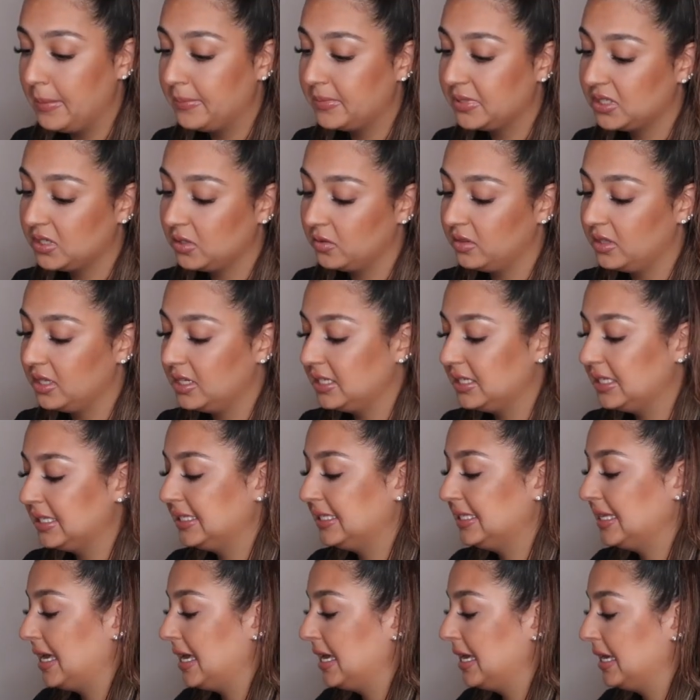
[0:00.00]
So this
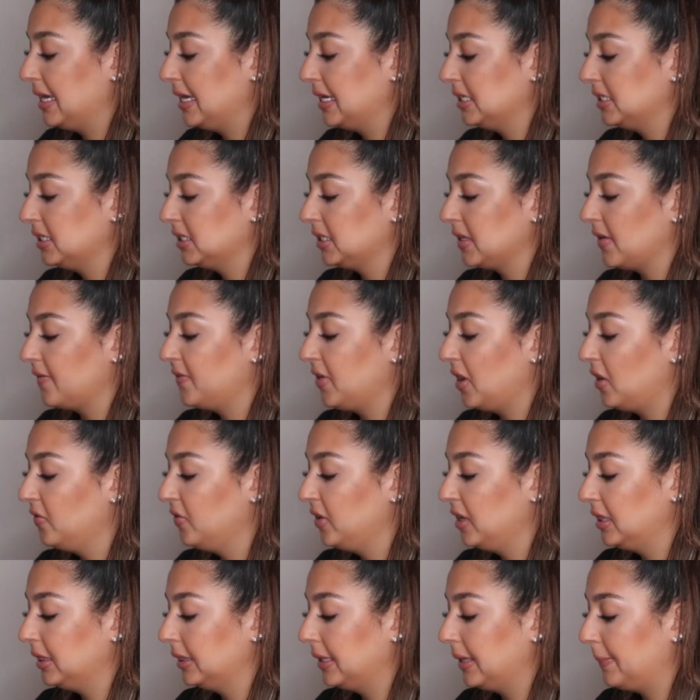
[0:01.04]
says
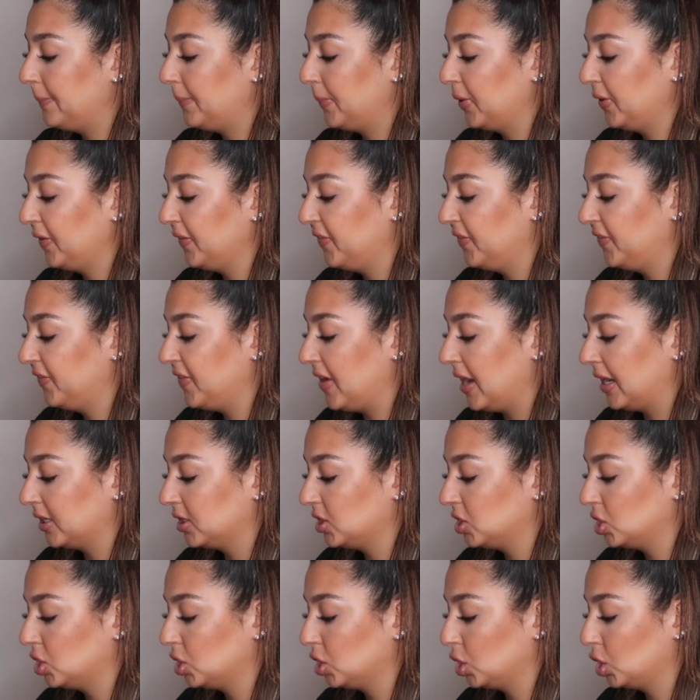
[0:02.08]
Velvet Lip
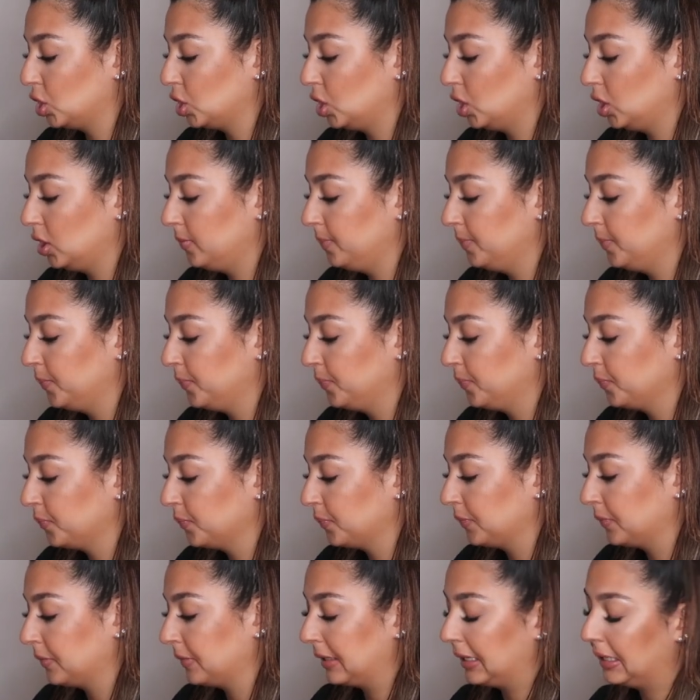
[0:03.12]
Perfector.
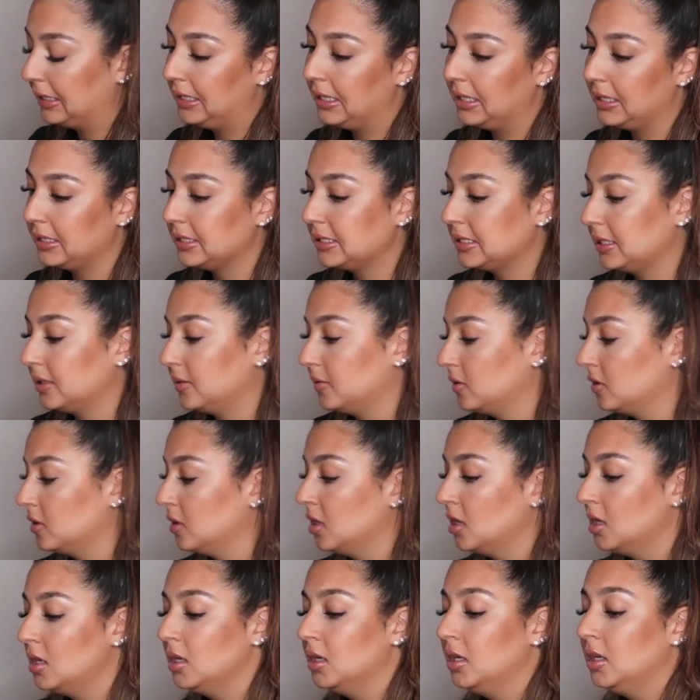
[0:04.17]
Yeah, that's it.
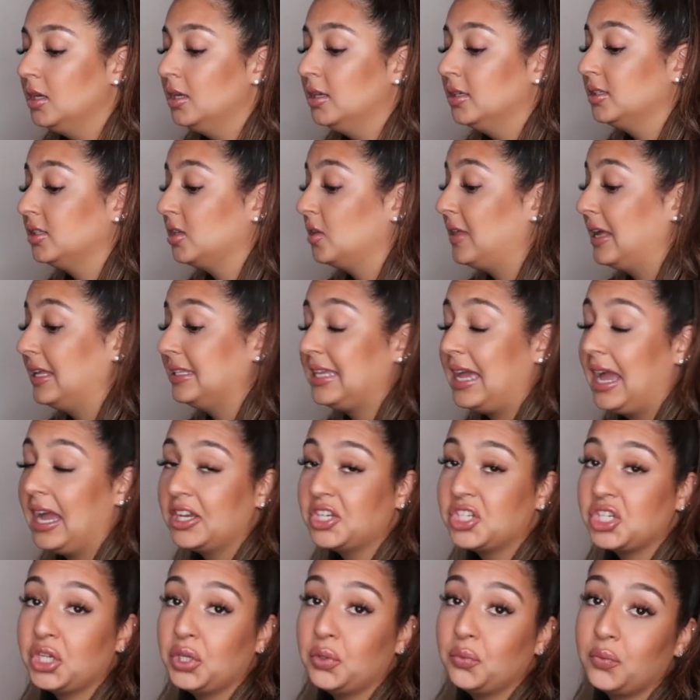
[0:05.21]
So that's
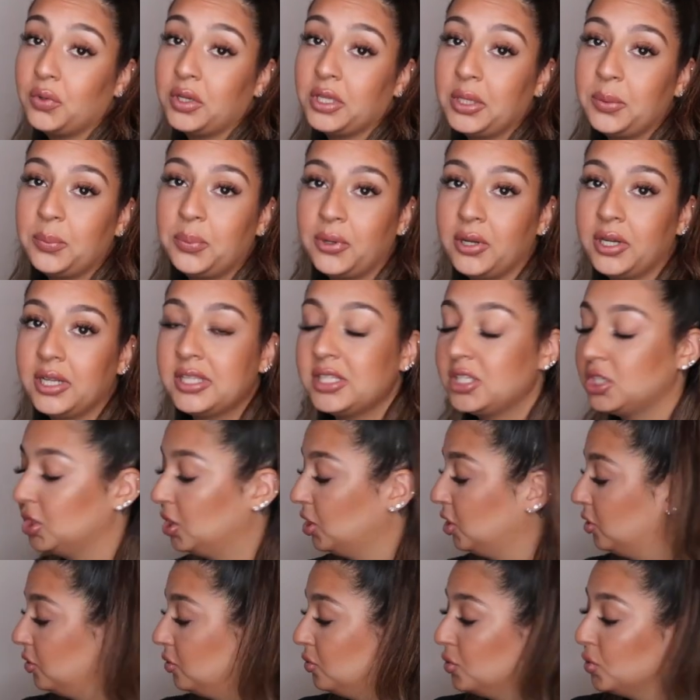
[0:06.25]
actually really pretty to
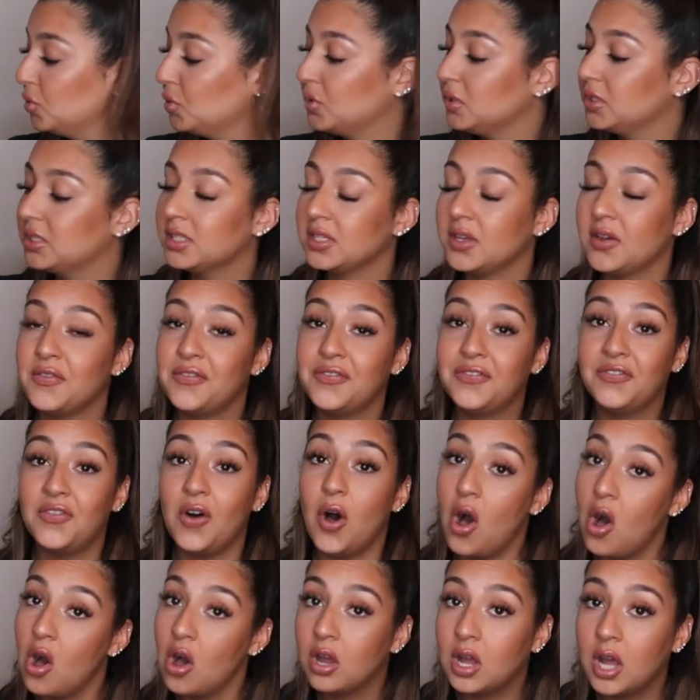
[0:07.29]
use.
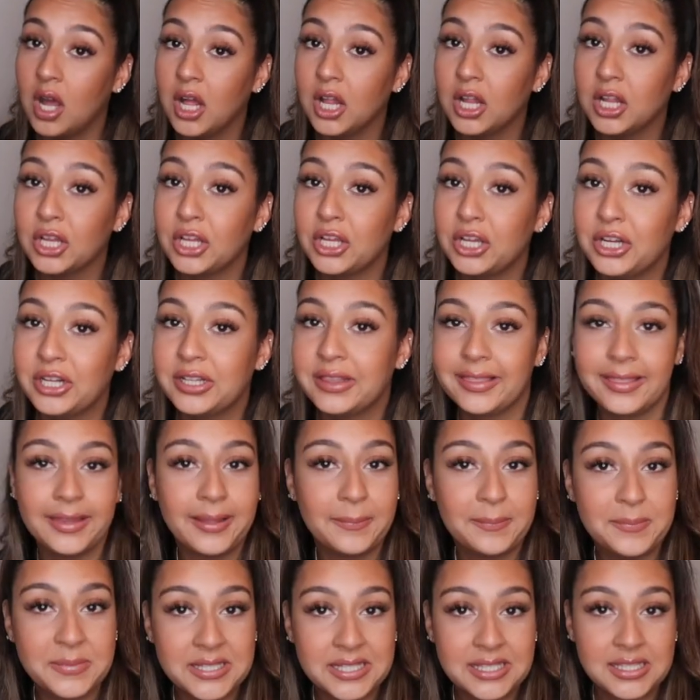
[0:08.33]
Fall color
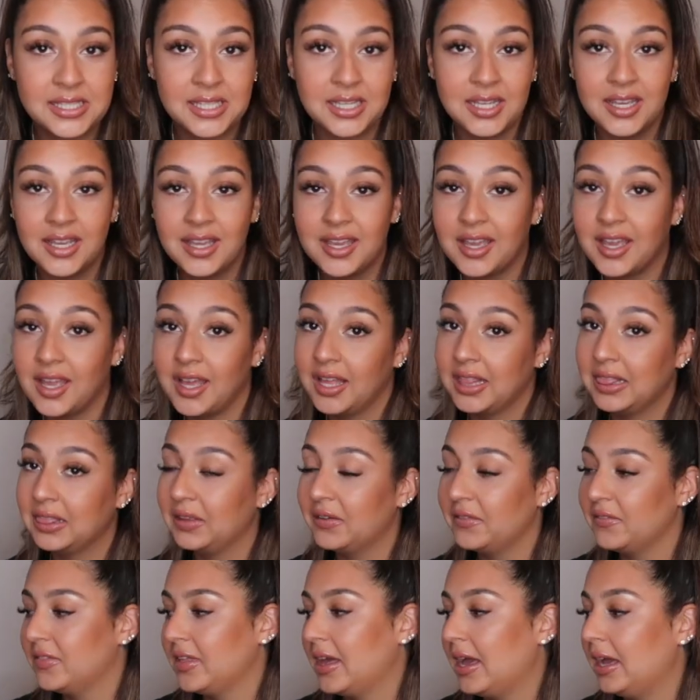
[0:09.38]
lipstick. I
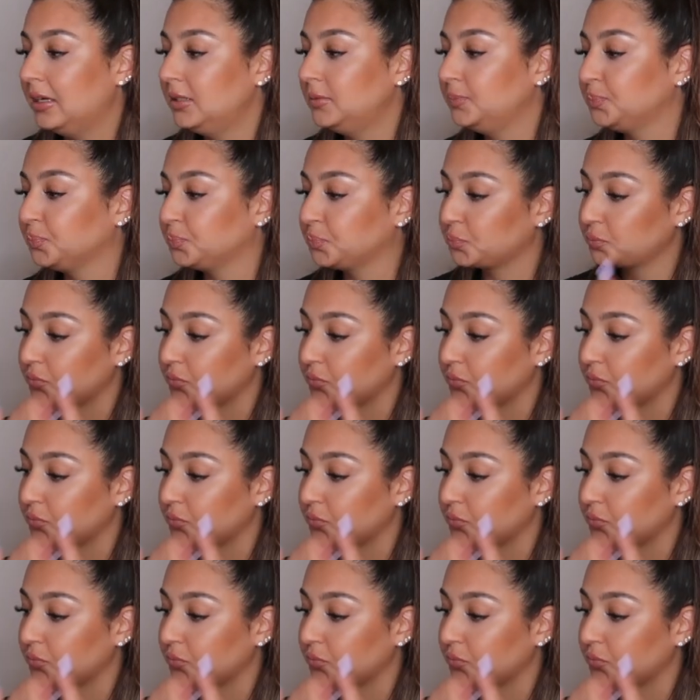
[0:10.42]
love that.